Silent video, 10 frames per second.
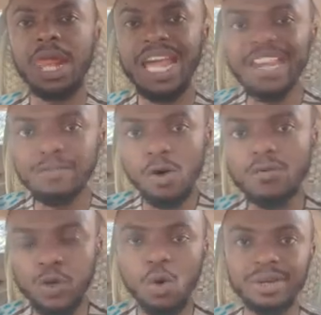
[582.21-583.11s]

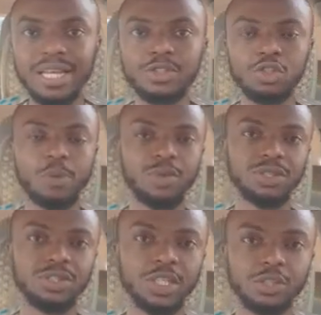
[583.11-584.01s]
involve your audience in your
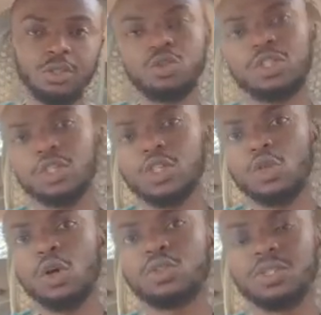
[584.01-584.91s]
presentation. Do not just
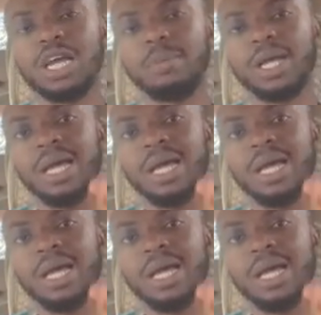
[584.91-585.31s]
talk to them